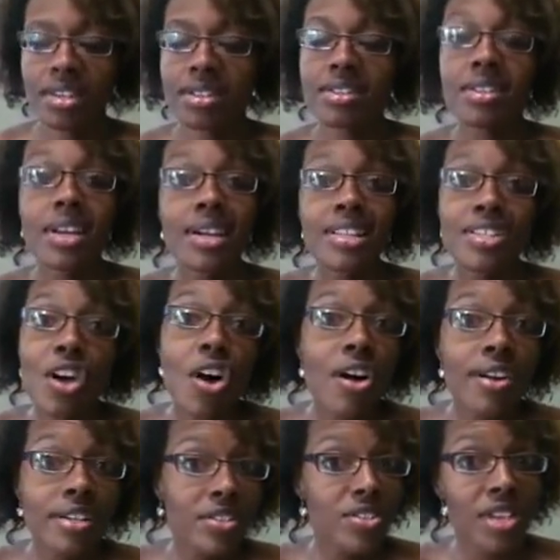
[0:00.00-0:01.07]
it's not as
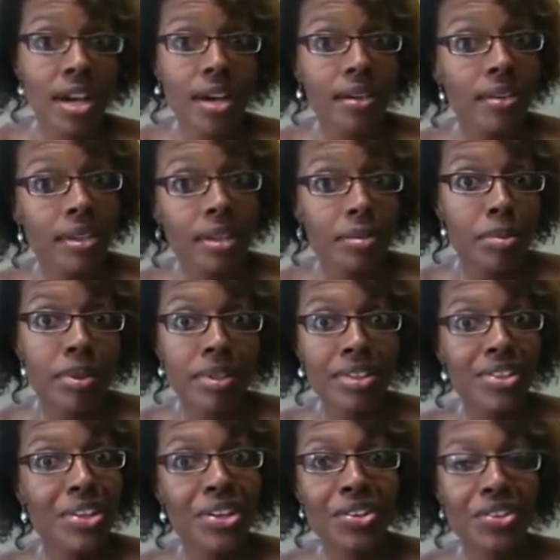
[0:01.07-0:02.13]
hard as child labor,
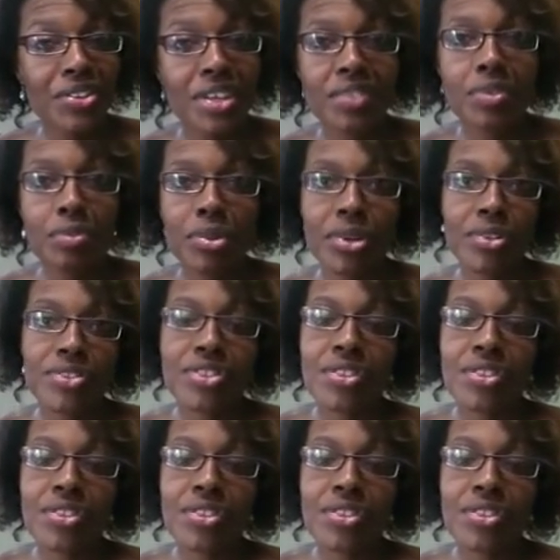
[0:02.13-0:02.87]
giving birth.